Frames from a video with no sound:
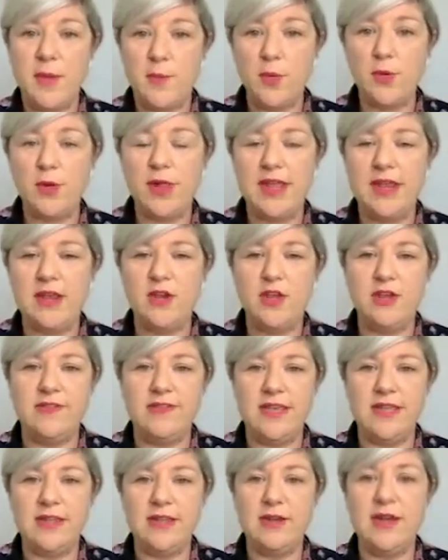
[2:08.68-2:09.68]
people in
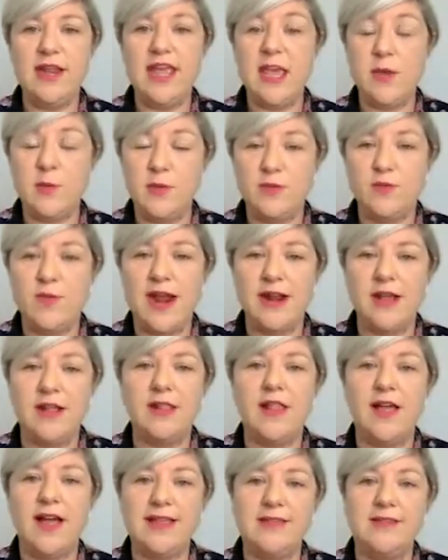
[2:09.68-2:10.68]
New Zealand, he was
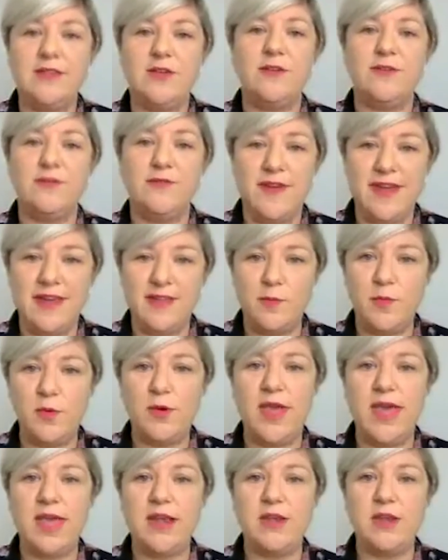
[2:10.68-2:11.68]
radicalised on
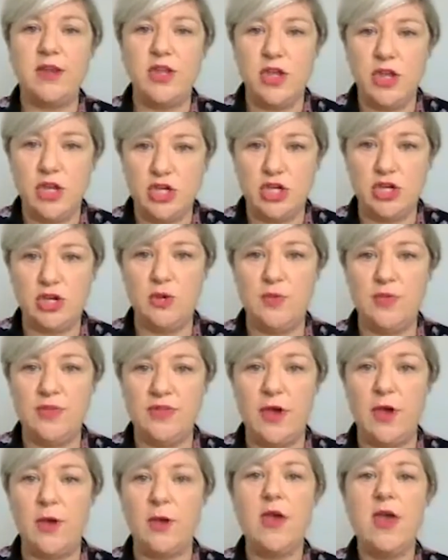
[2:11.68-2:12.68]
Facebook and YouTube.
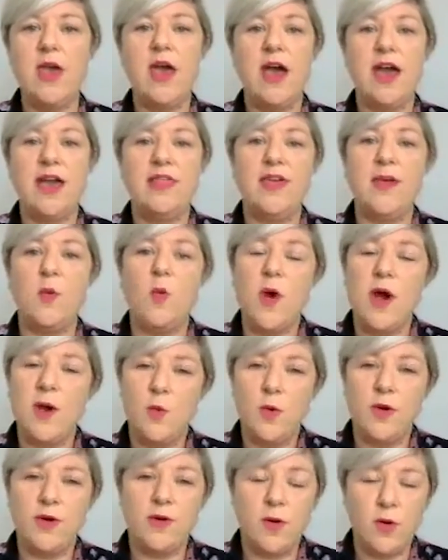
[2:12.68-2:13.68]
So I think
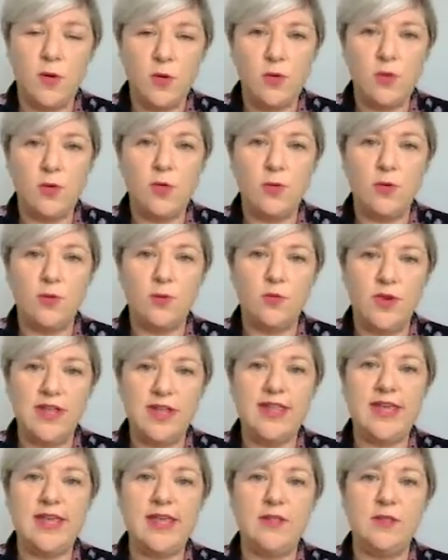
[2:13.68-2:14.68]
while we're all
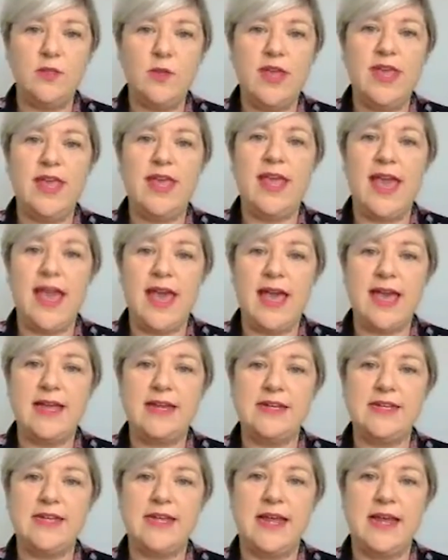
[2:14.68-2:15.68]
really looking
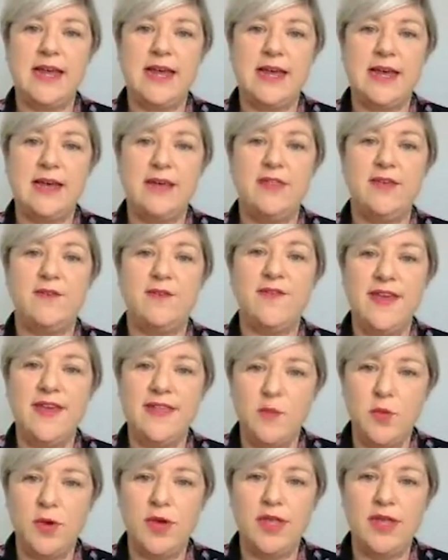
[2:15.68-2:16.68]
at the
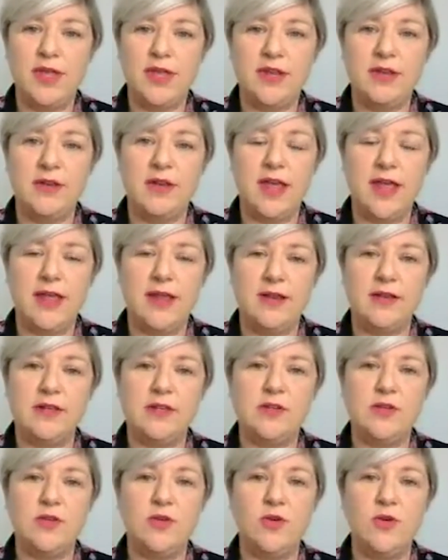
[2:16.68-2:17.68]
Facebook
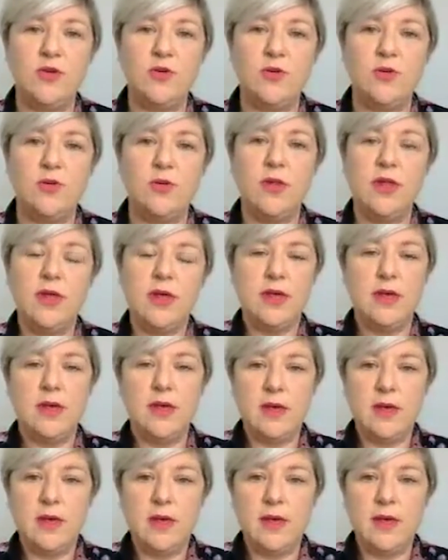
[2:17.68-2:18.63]
and Google